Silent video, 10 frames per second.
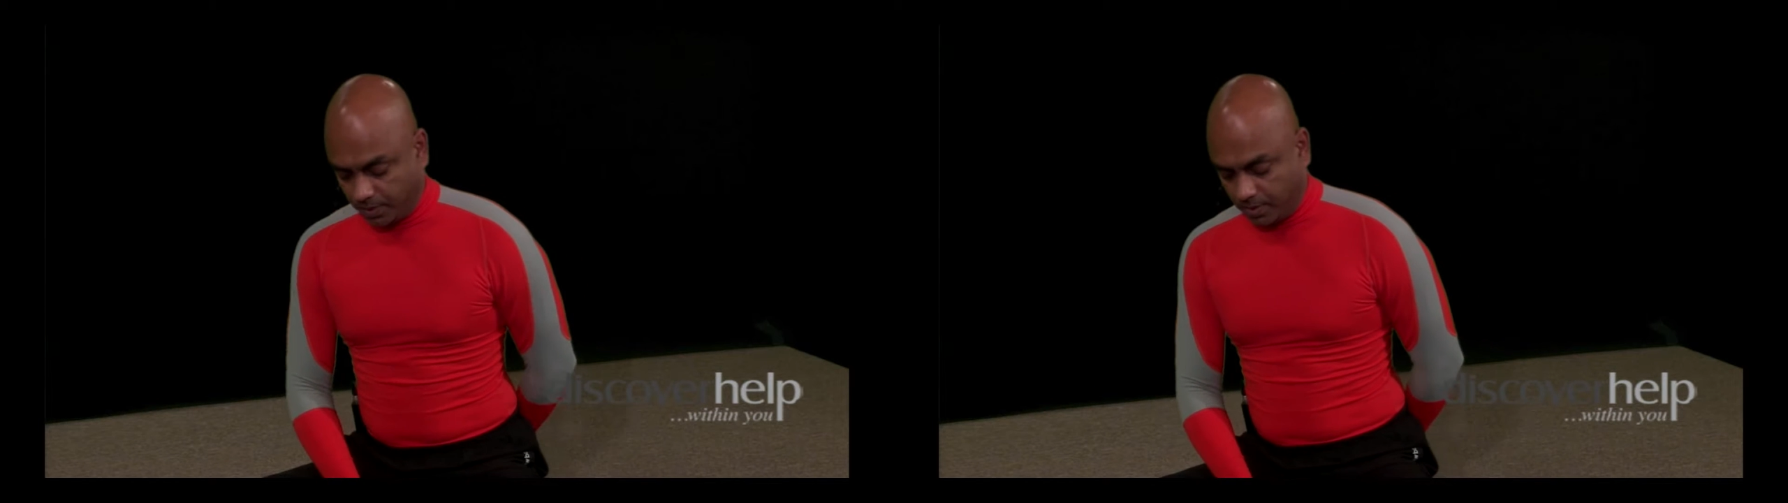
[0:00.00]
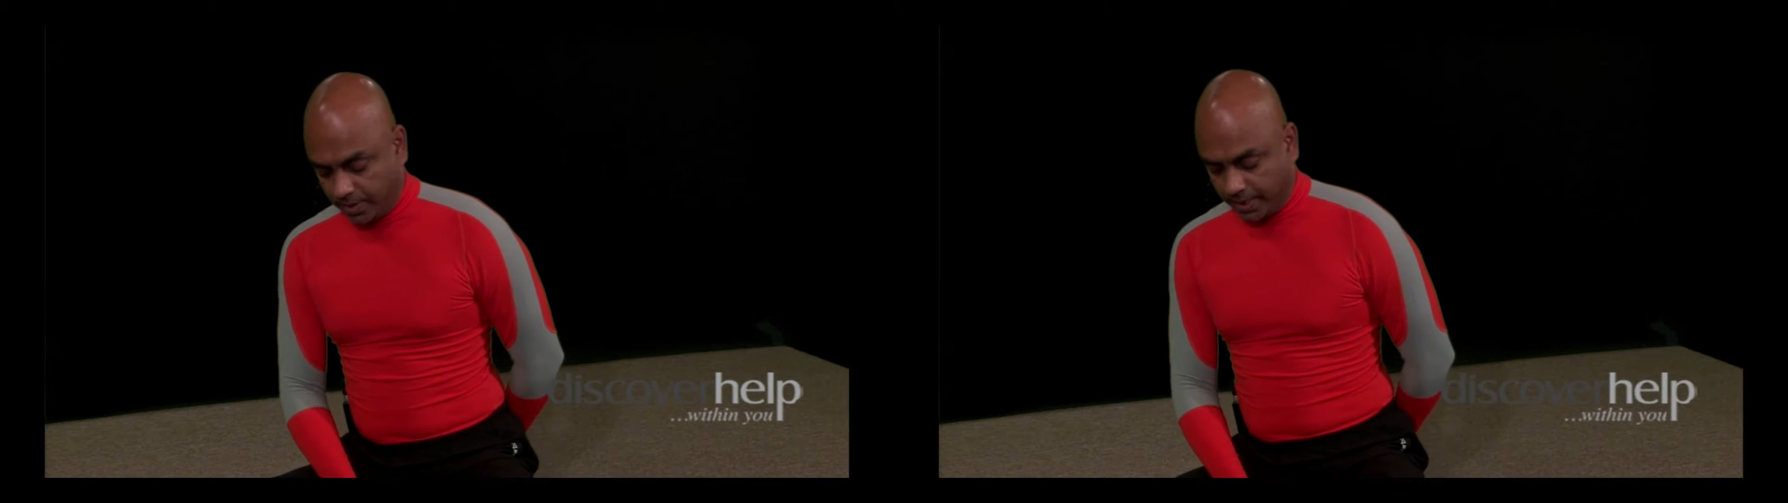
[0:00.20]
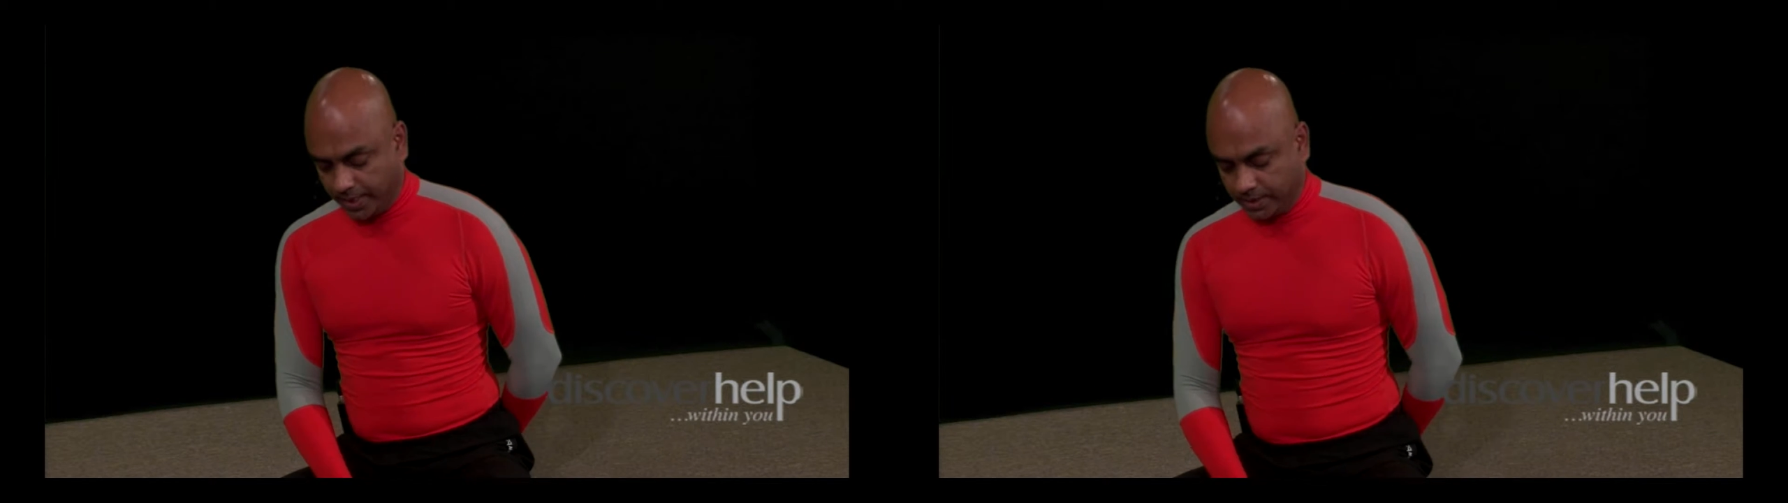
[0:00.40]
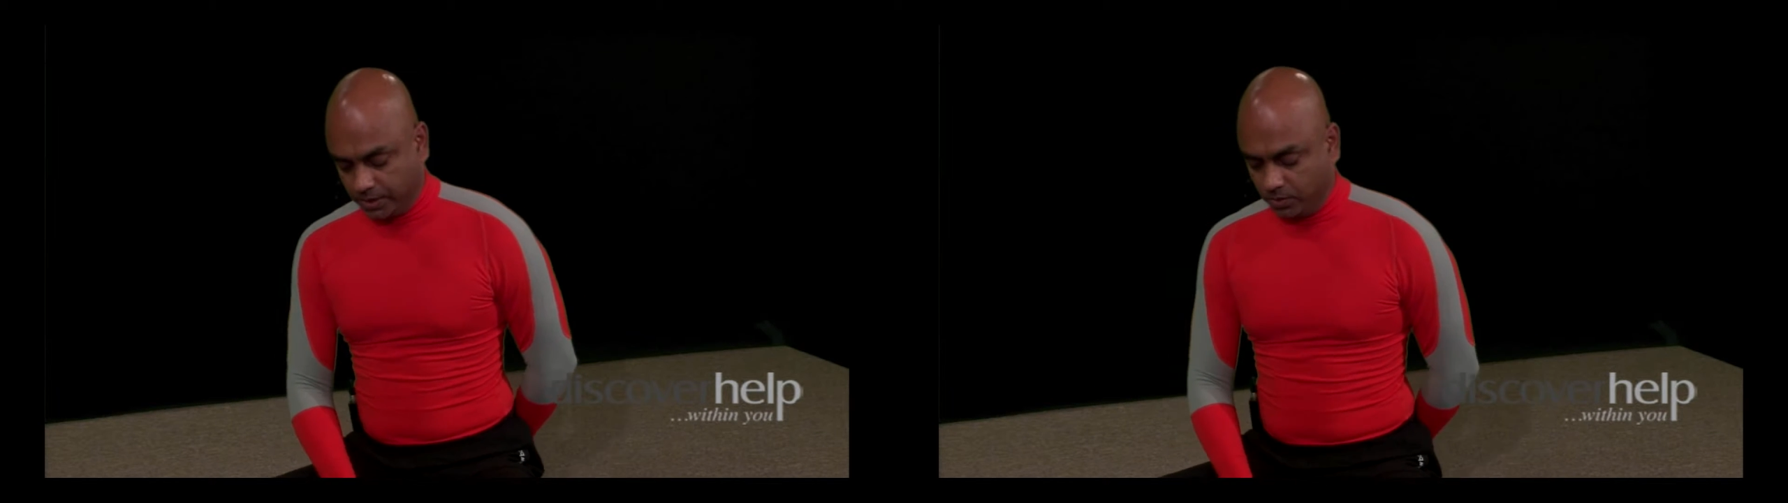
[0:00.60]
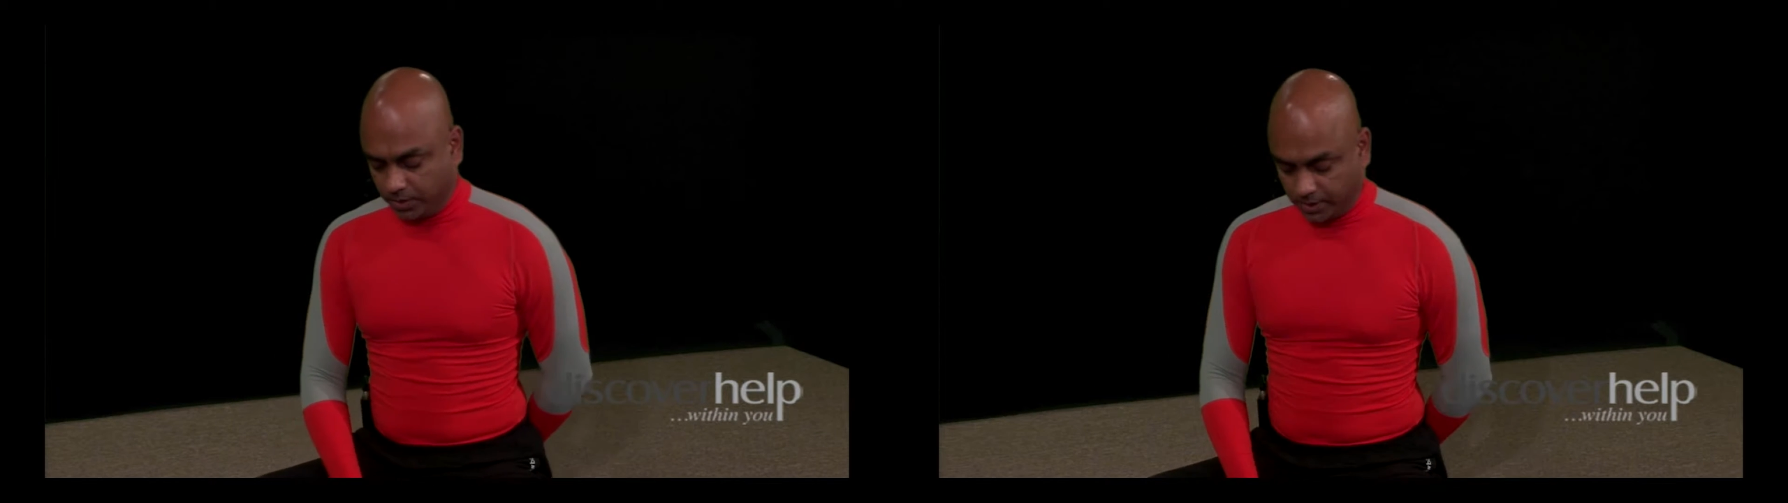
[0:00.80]
All right, let's
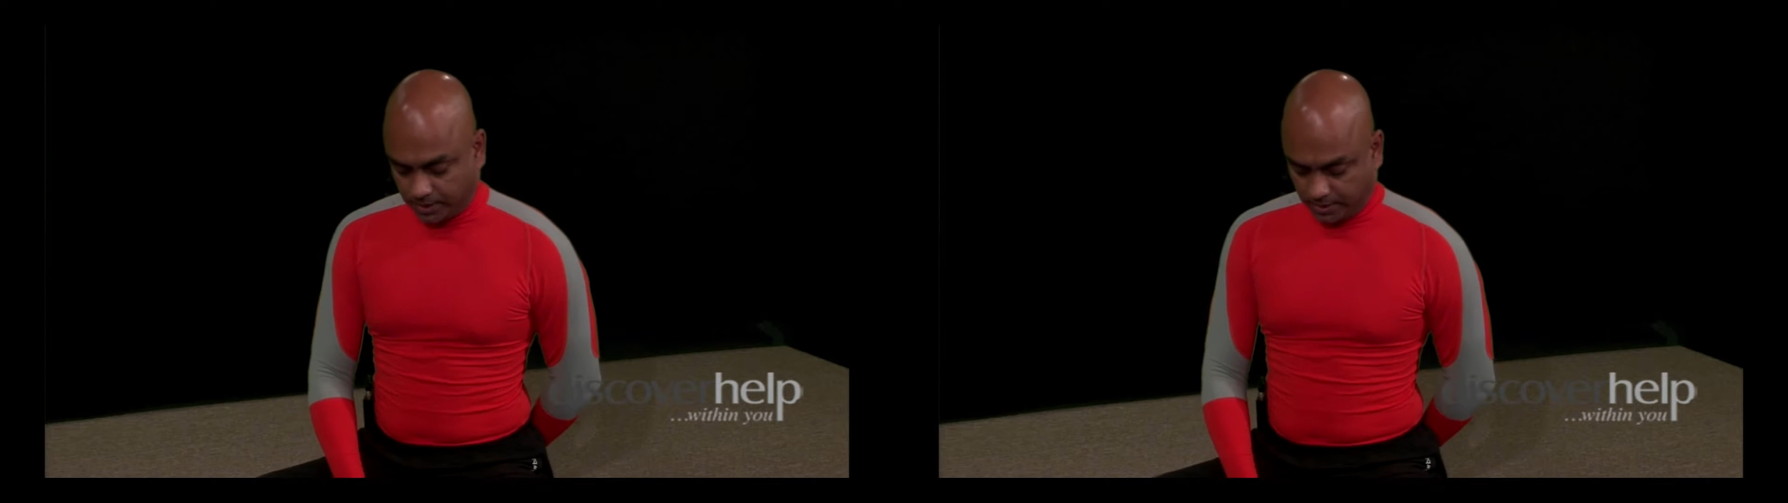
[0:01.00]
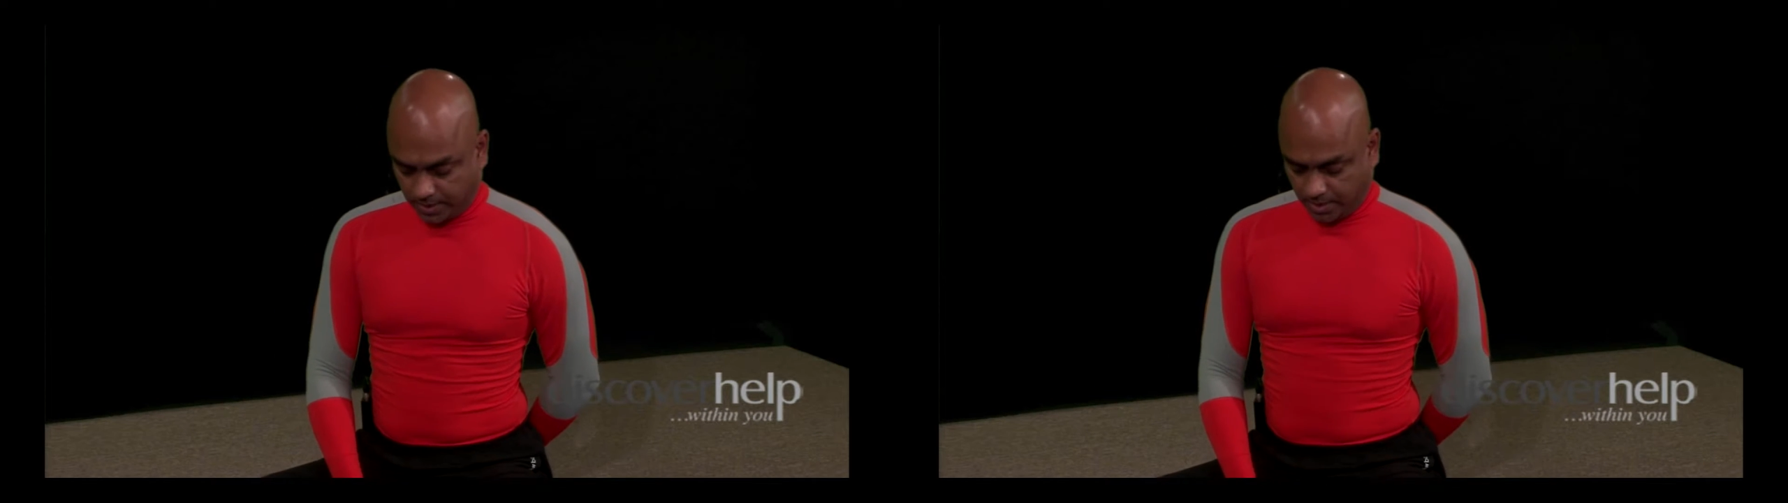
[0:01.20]
do this